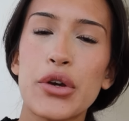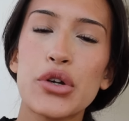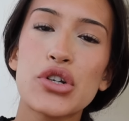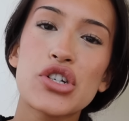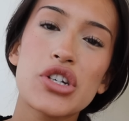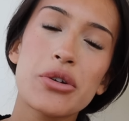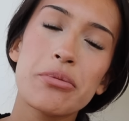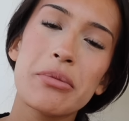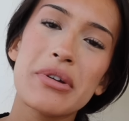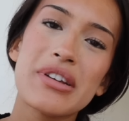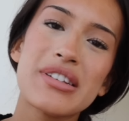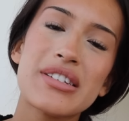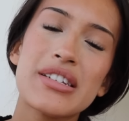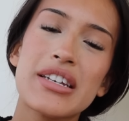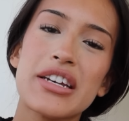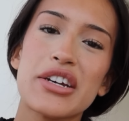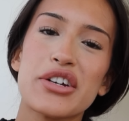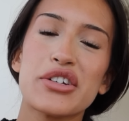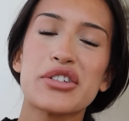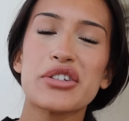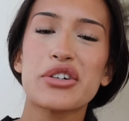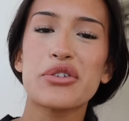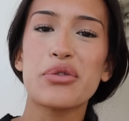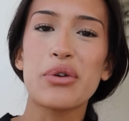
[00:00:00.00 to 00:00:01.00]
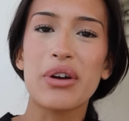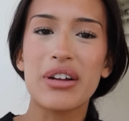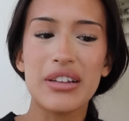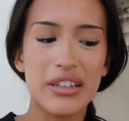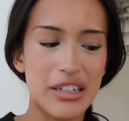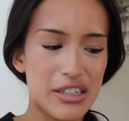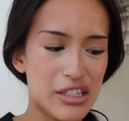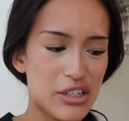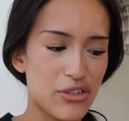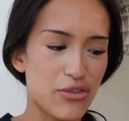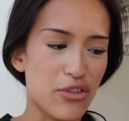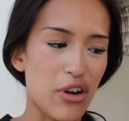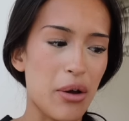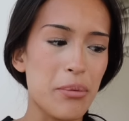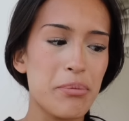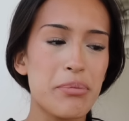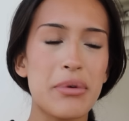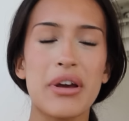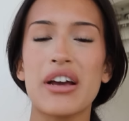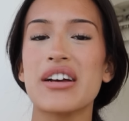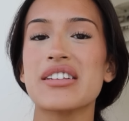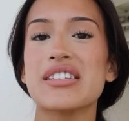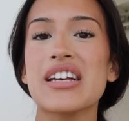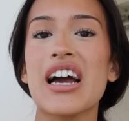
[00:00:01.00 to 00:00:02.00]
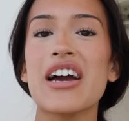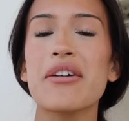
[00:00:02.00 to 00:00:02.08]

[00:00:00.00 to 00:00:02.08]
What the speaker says: Future me is here to quickly interrupt because